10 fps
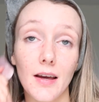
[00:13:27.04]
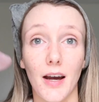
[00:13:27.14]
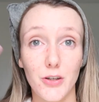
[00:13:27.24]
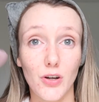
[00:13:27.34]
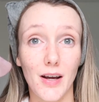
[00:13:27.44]

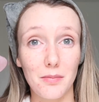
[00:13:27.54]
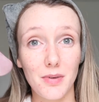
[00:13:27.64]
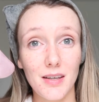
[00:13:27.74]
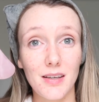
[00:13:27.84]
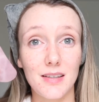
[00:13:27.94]
I try and
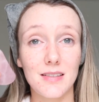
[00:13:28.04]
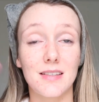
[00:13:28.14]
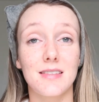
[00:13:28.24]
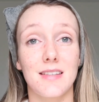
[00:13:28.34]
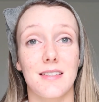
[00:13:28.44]
be as
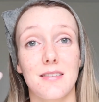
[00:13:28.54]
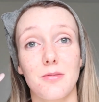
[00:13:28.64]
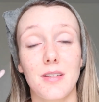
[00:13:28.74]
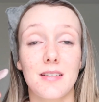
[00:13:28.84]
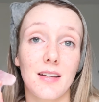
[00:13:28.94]
consistent
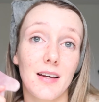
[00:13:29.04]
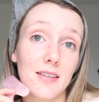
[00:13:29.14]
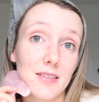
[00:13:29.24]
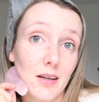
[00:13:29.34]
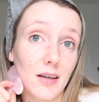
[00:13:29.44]
with this
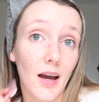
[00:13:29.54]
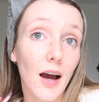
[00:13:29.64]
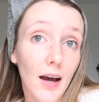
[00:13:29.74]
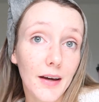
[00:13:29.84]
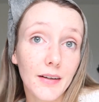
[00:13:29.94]
as I
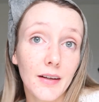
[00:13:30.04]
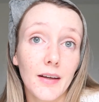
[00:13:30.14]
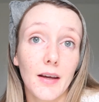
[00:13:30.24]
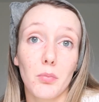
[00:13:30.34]
can,